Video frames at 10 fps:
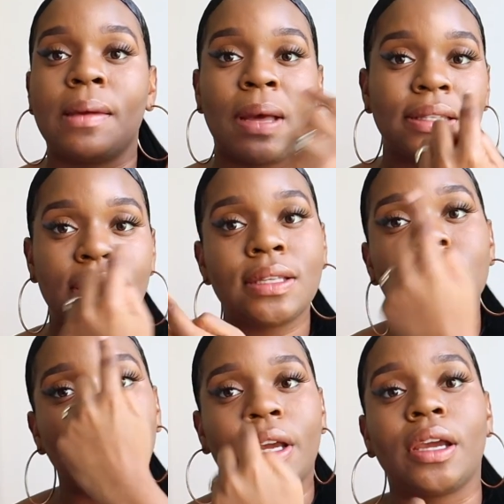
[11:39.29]
in my
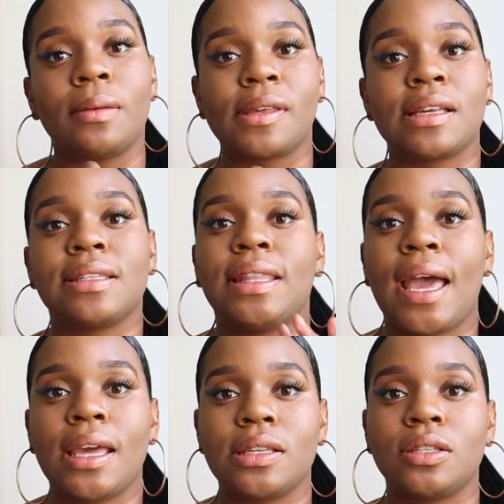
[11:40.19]
T-zone area, because
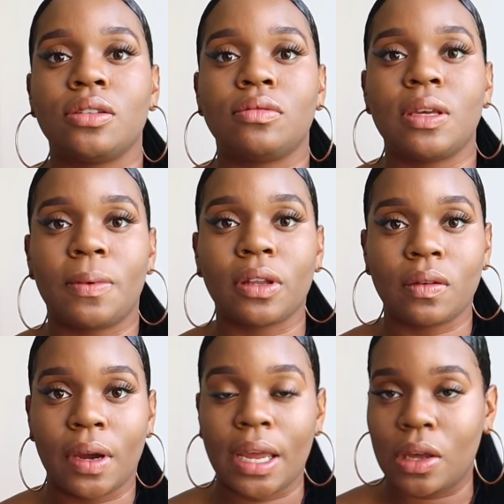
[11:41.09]
that is typically
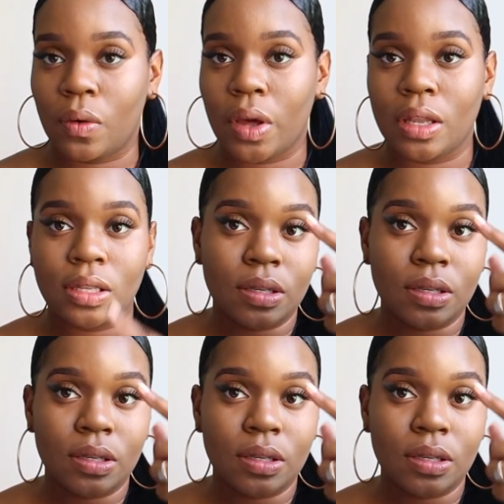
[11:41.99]
where I get oily.